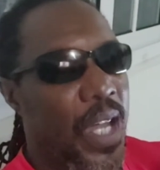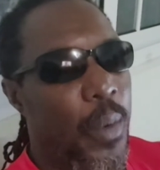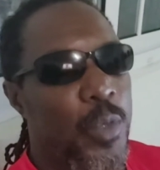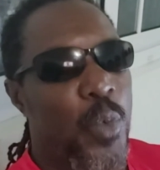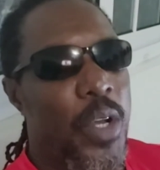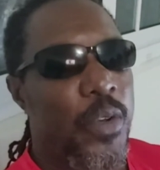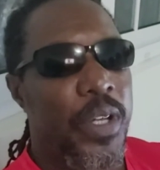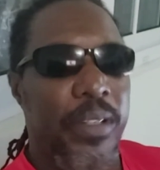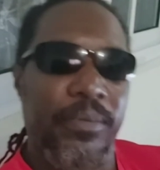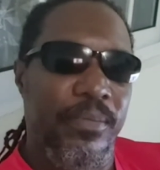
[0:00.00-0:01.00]
I was
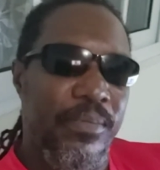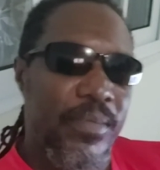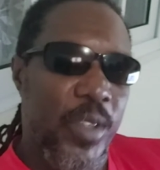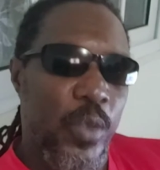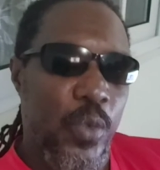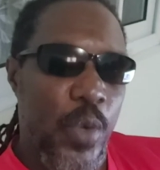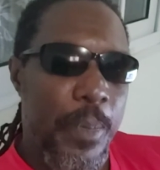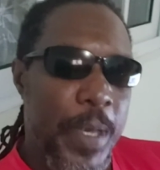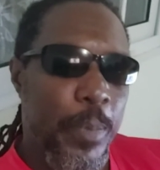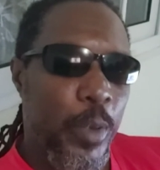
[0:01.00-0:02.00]
wondering,
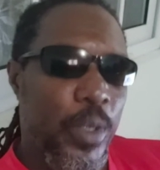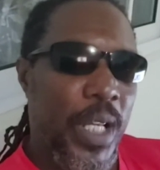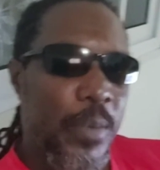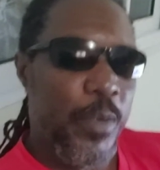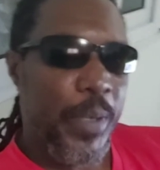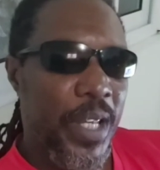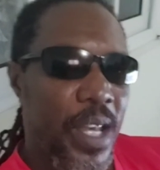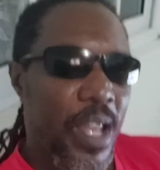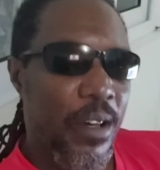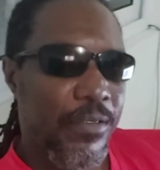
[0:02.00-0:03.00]
when people claim to be
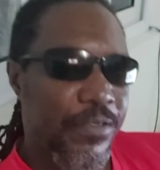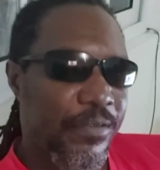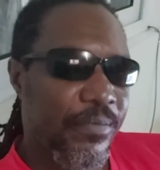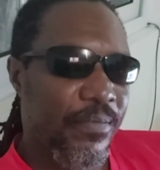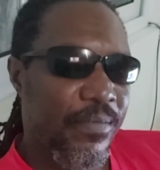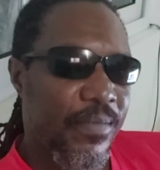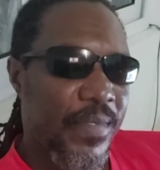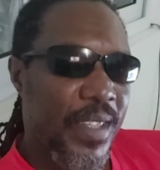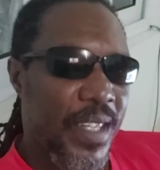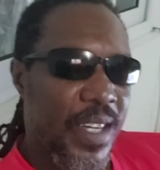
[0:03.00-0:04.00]
in love,
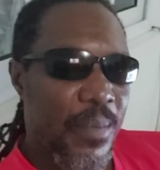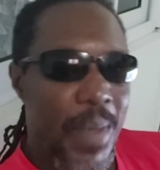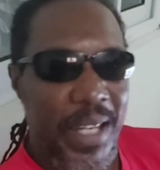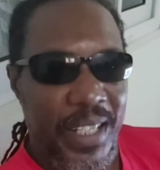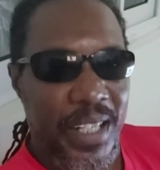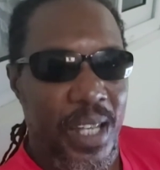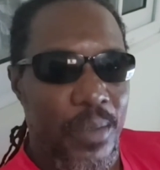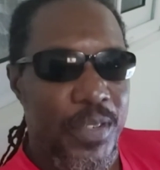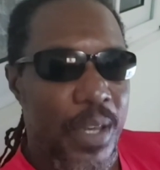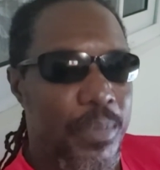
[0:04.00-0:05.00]
madly in
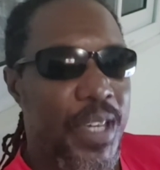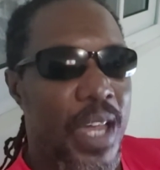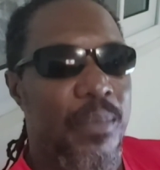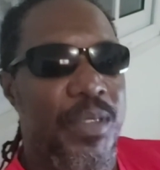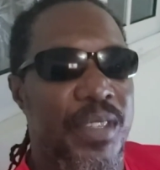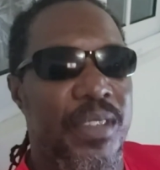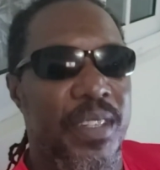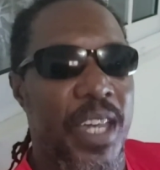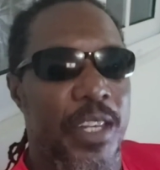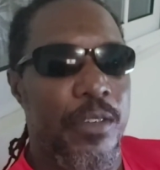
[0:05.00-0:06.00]
love sometimes,
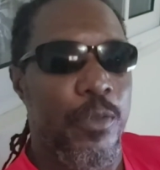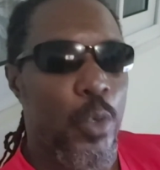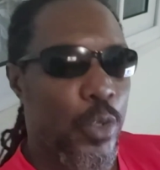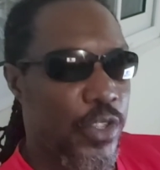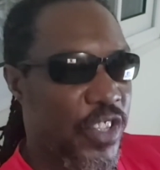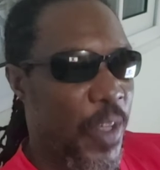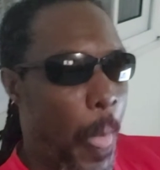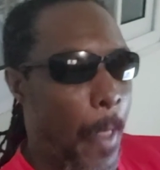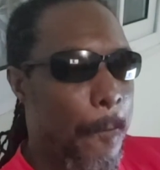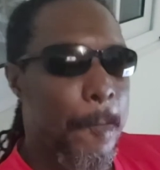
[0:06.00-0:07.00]
get divorced,
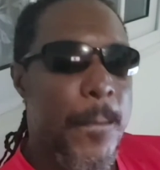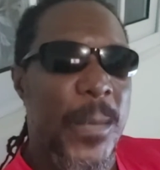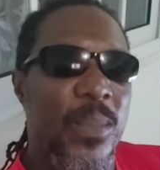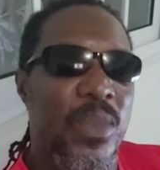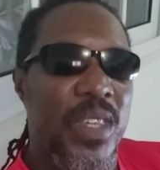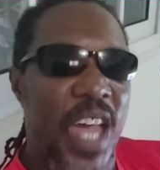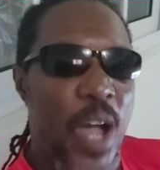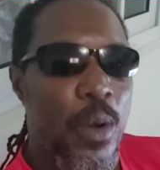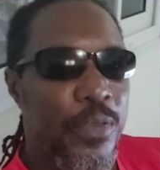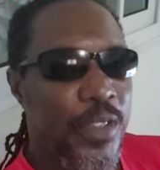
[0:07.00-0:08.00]

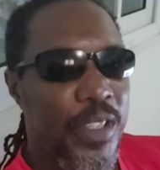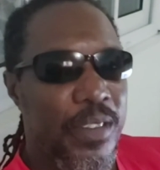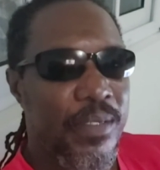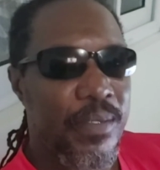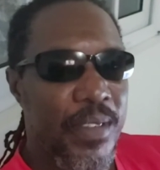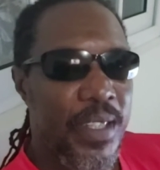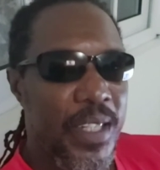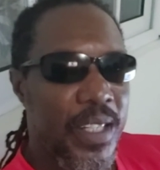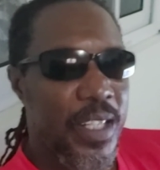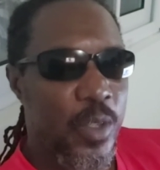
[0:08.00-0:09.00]
how often
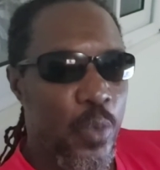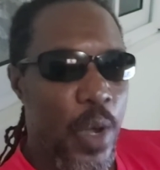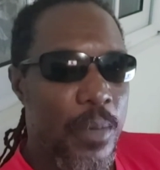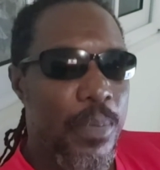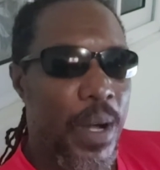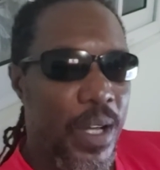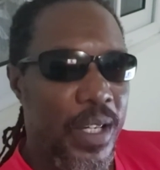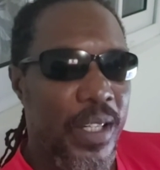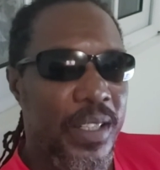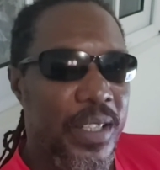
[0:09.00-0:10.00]
does one
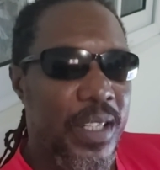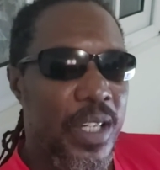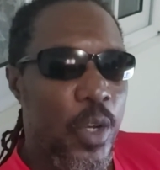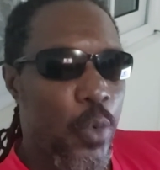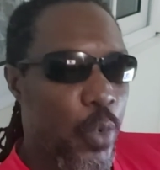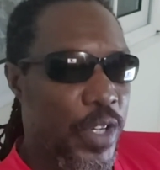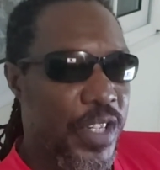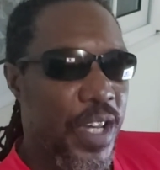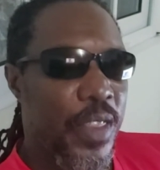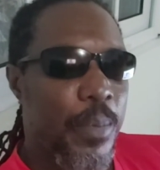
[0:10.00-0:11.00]
partner
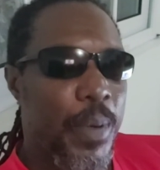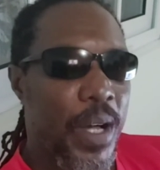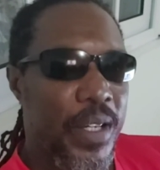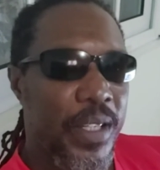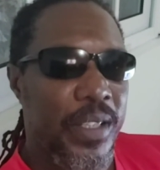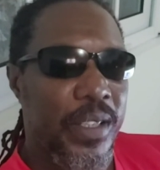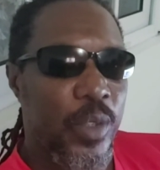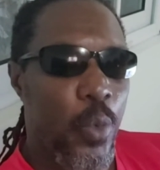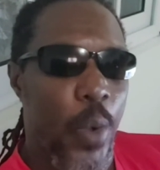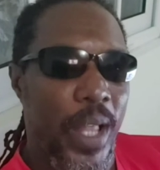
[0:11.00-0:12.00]
wish the other partner
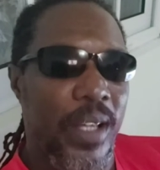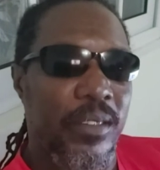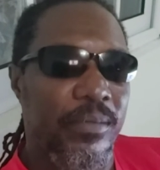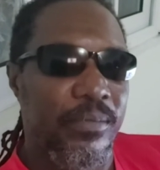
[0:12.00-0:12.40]
well